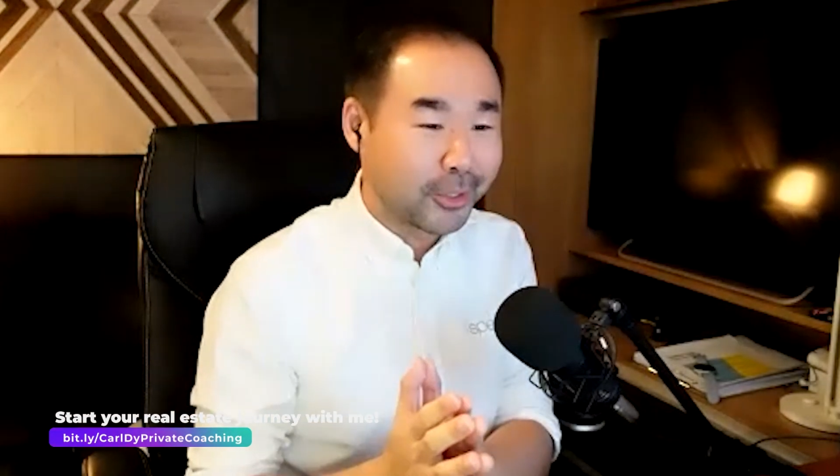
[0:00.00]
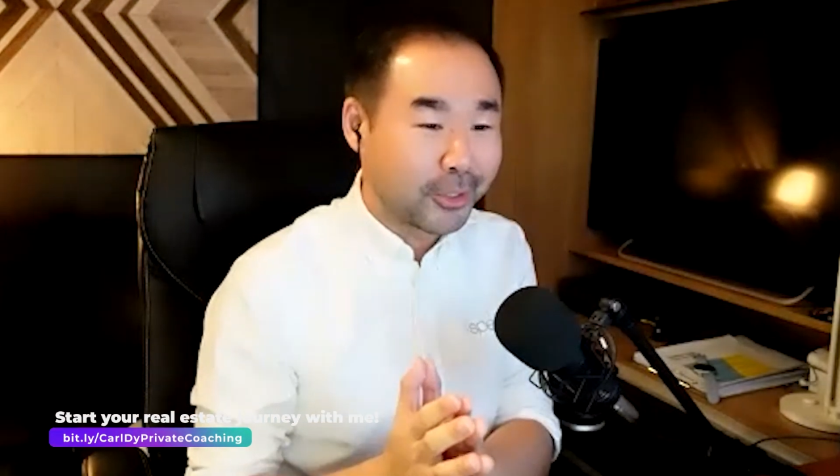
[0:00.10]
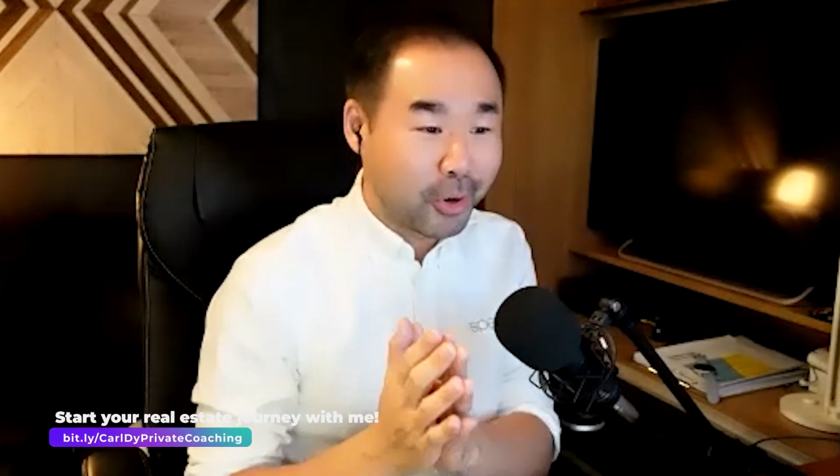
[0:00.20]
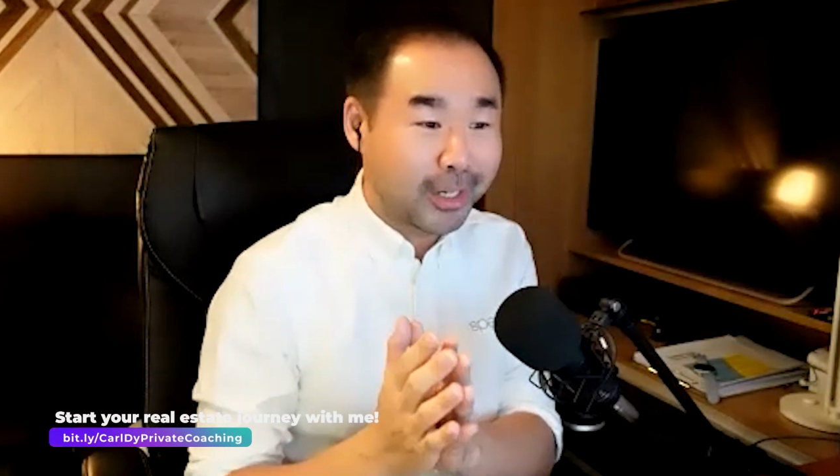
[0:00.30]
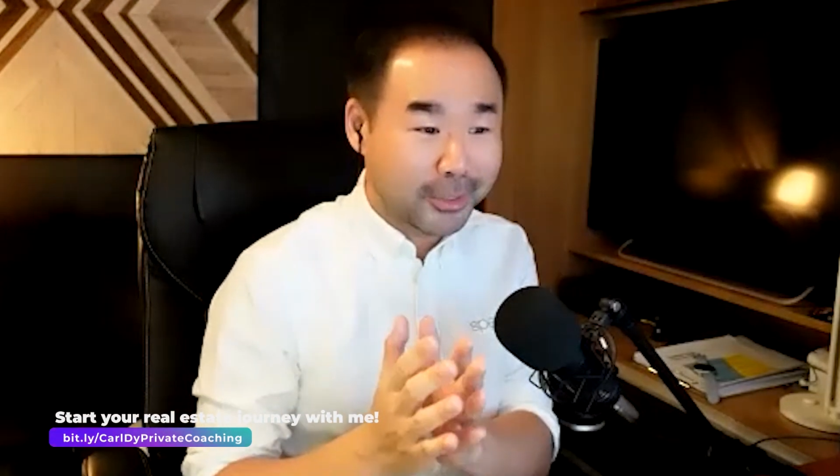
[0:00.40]

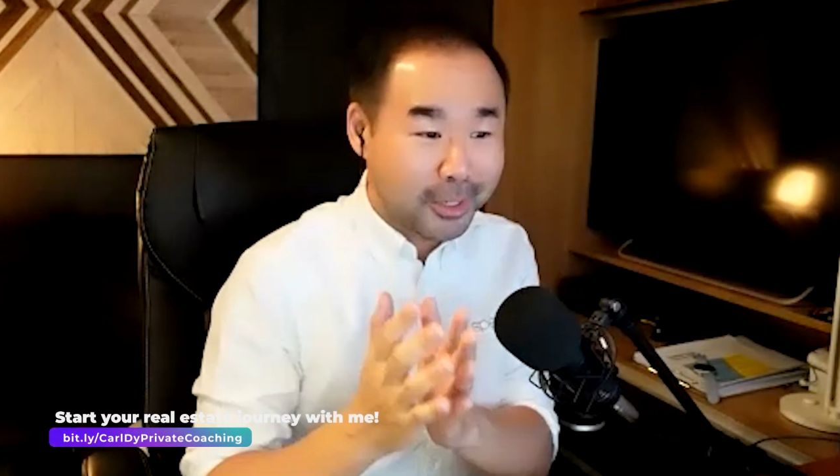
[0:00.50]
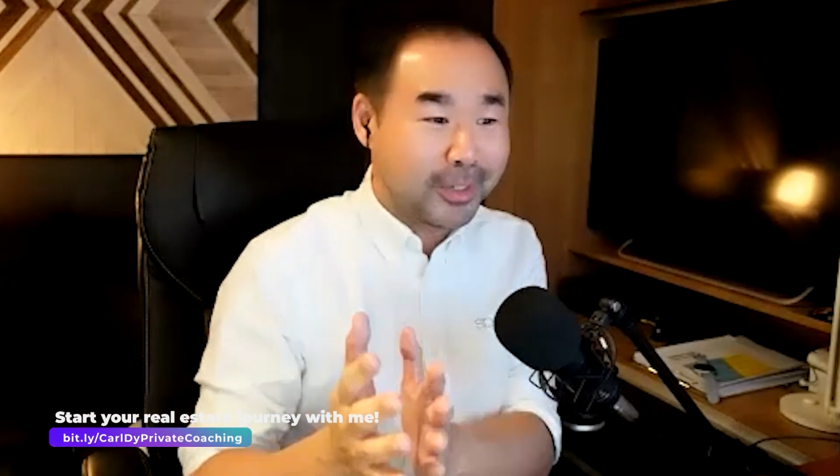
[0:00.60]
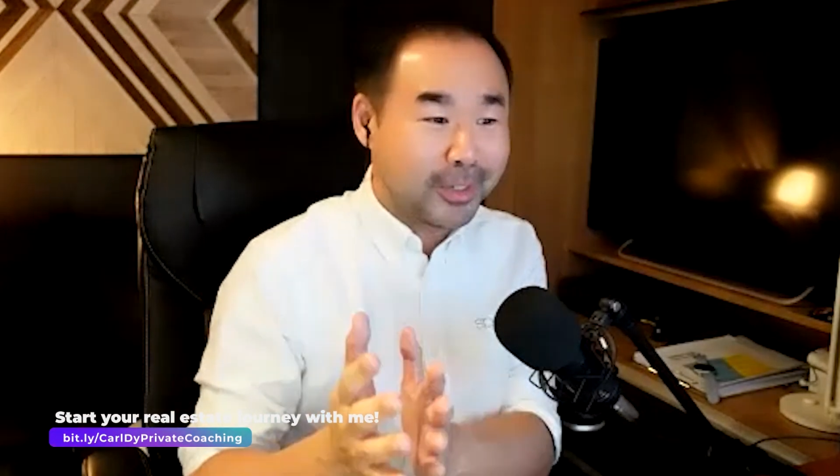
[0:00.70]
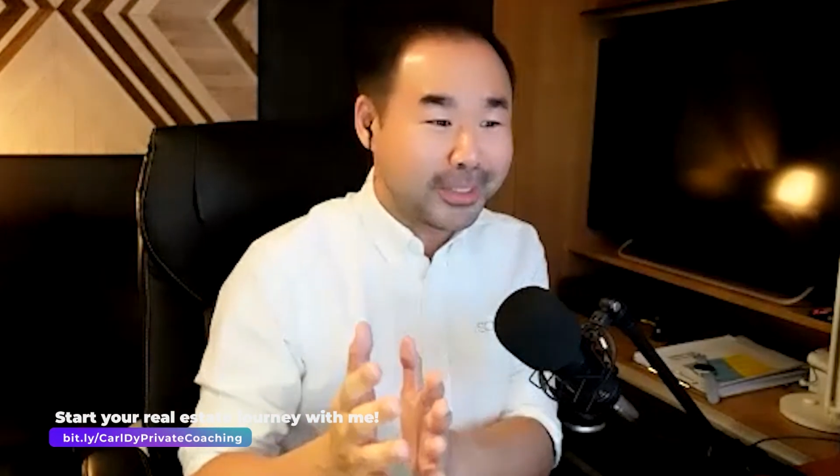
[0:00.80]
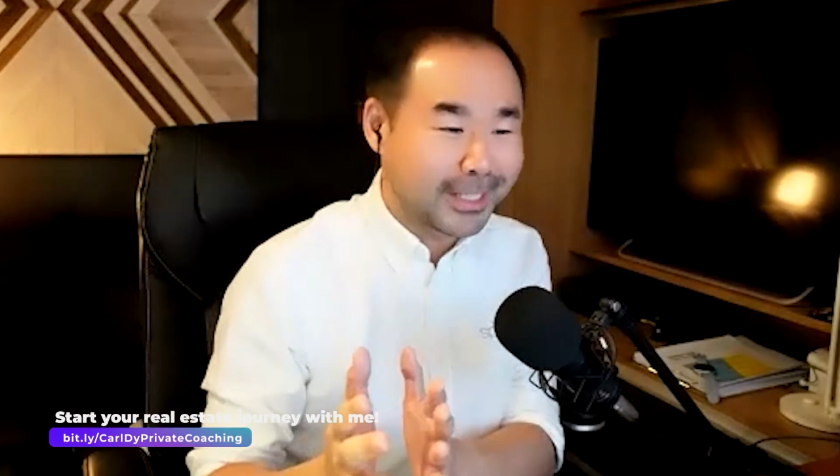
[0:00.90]
you are
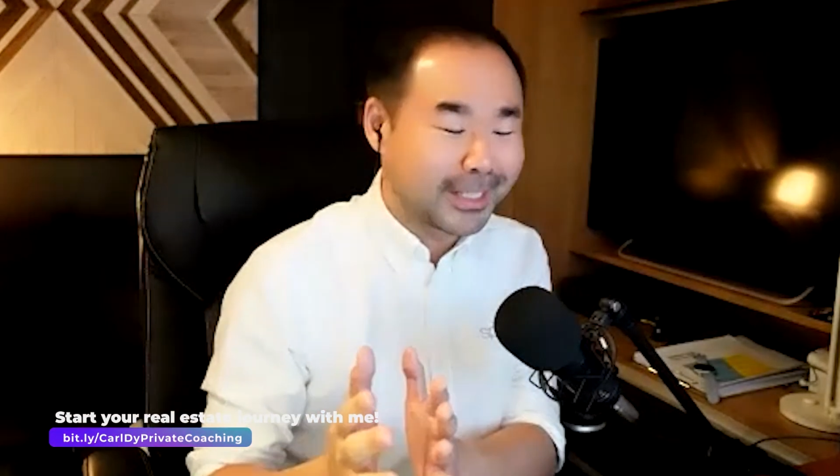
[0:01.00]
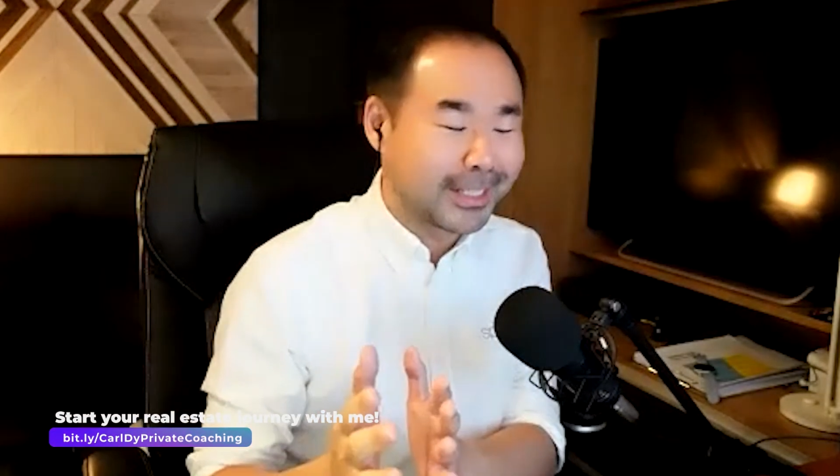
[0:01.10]
servicing